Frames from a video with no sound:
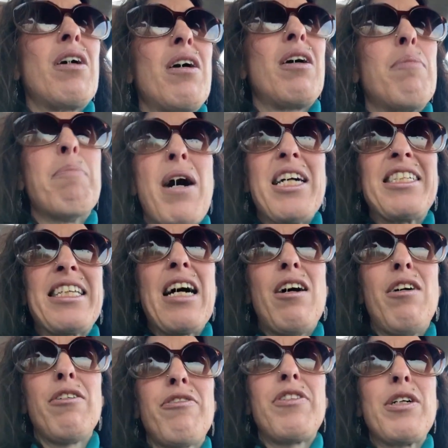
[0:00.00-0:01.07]

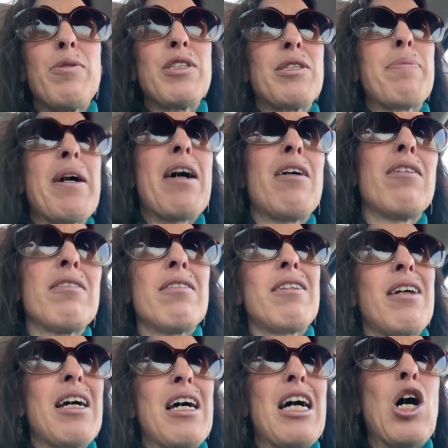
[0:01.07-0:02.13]
myself. It was about
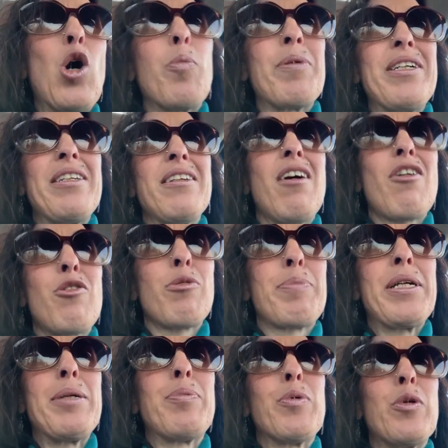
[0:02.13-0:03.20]
helping other
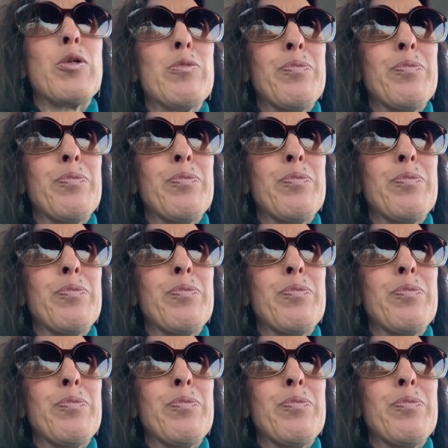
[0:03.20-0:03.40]
people.